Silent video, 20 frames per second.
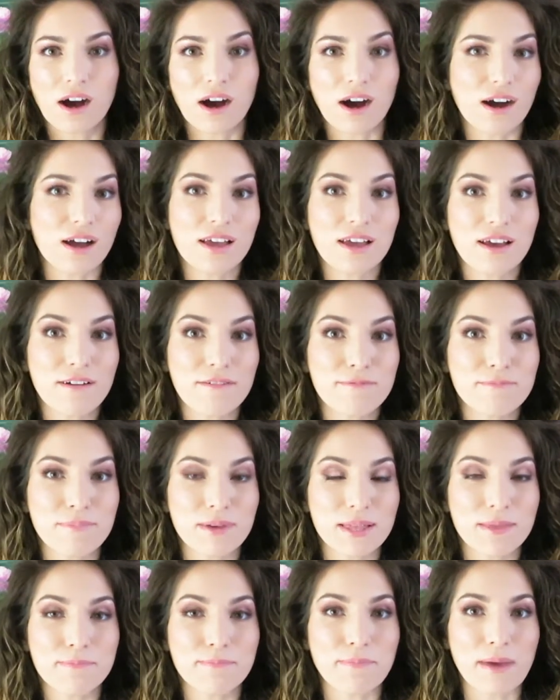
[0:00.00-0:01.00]
I have
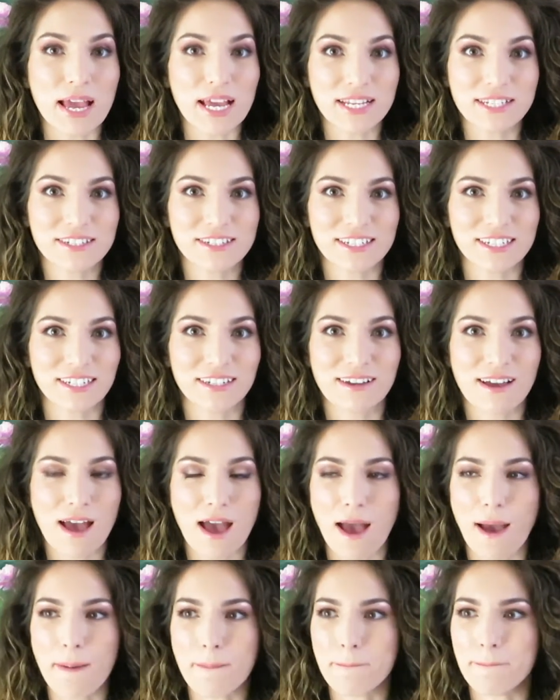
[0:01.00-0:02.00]
been painting
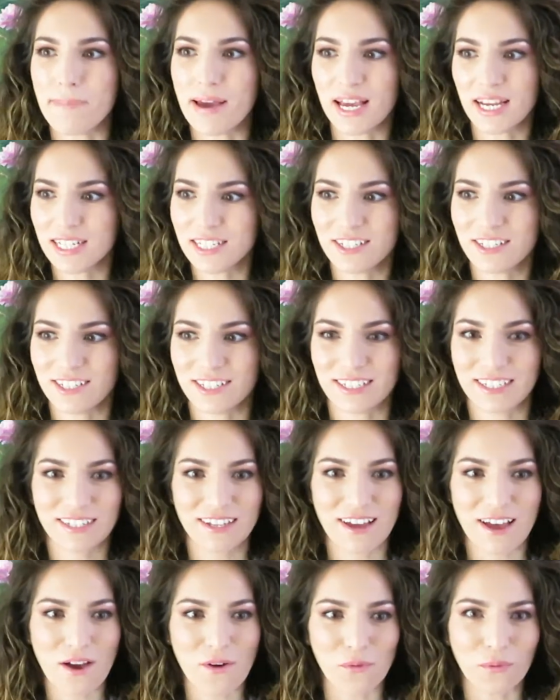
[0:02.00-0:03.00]
a
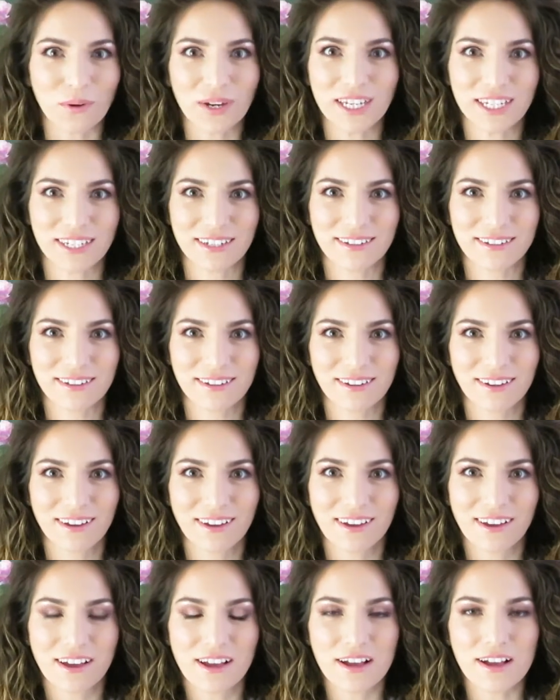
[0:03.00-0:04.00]
painting a week,
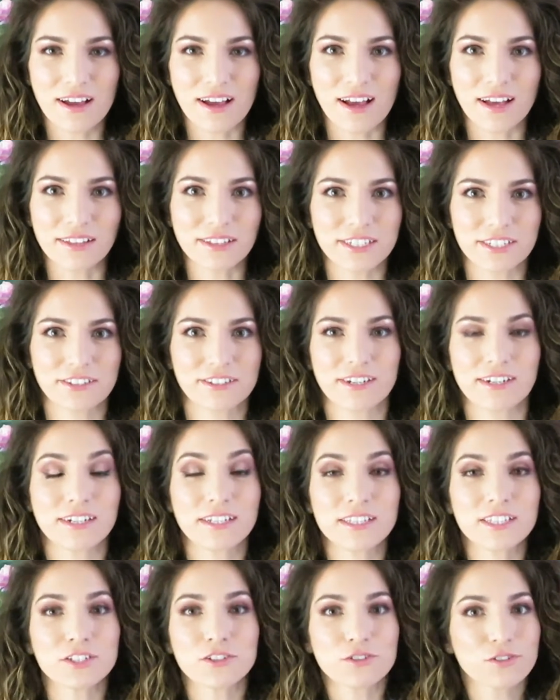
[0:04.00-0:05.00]
and I
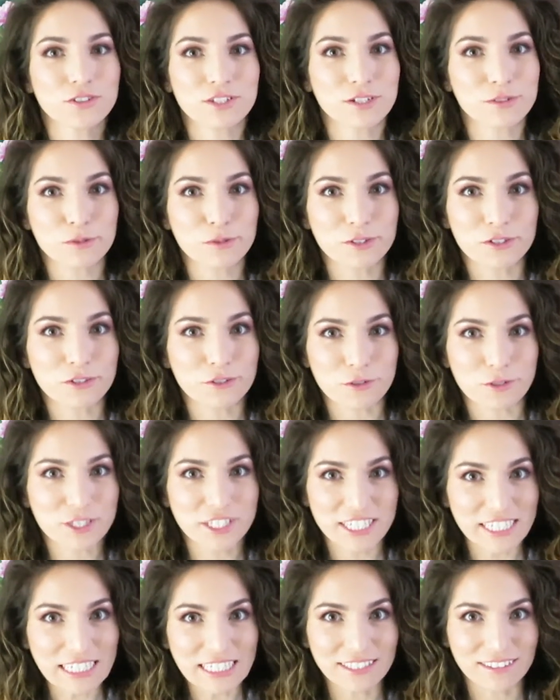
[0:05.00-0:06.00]
started in two thousand
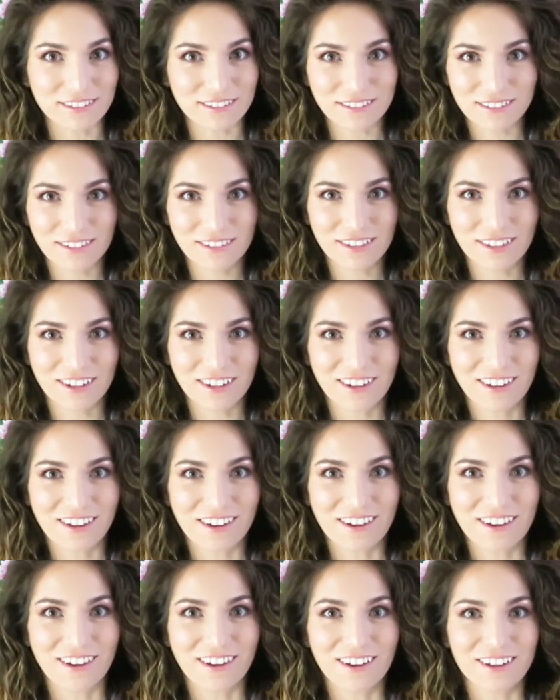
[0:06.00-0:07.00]
thirteen.
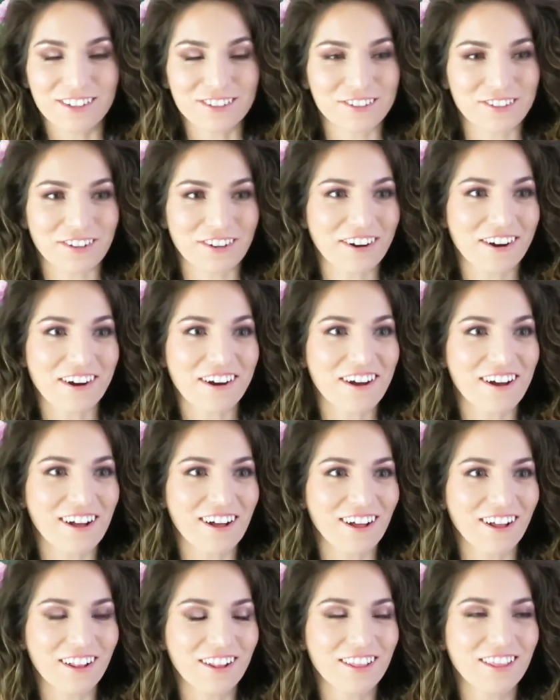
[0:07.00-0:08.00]
There are
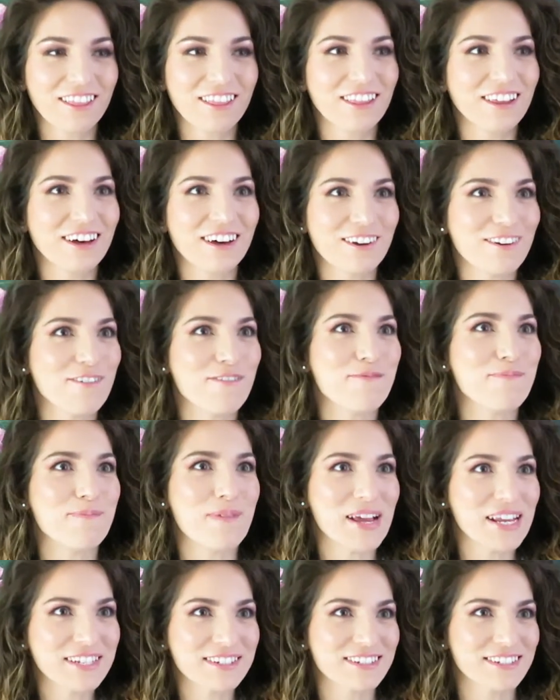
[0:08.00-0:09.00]
a lot of
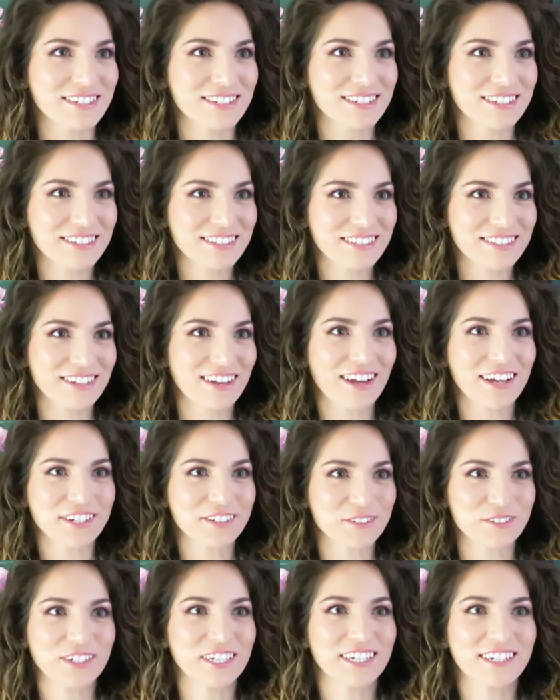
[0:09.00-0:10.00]
paintings I
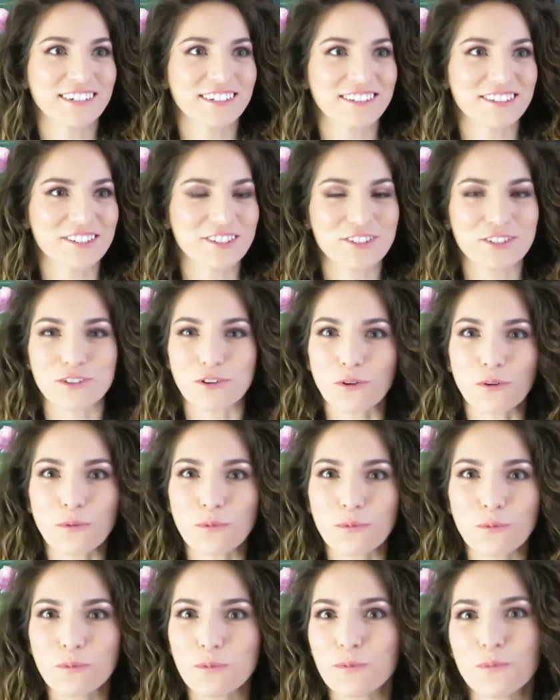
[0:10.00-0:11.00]
created, so
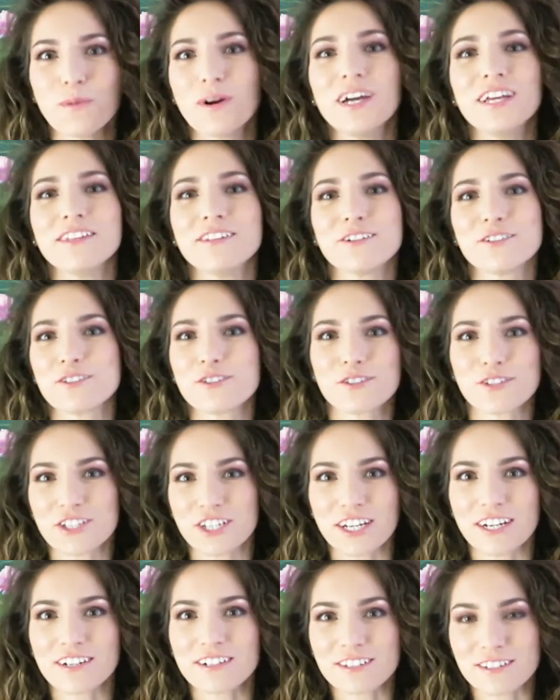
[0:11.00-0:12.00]
why not to
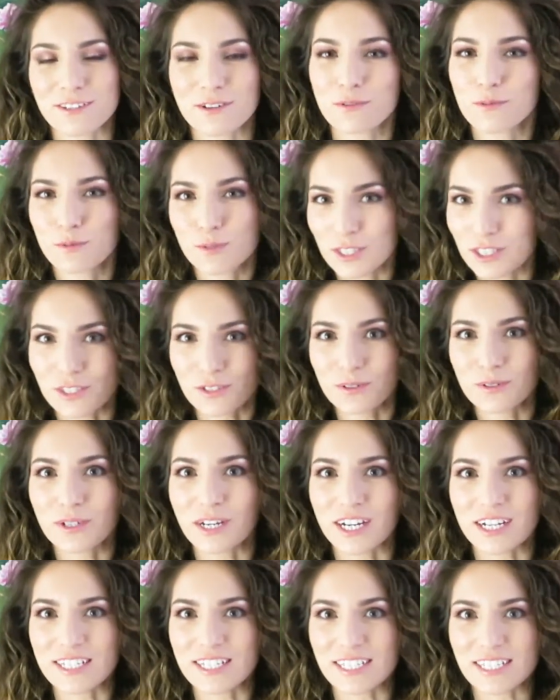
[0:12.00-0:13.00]
share them with you
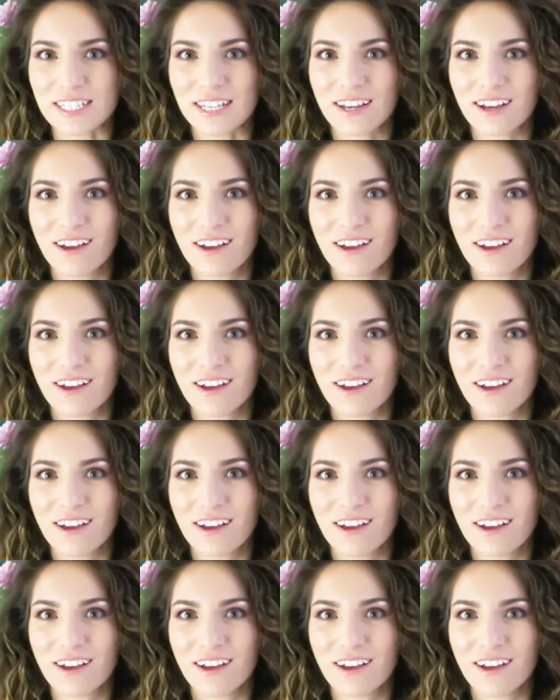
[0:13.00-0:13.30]
guys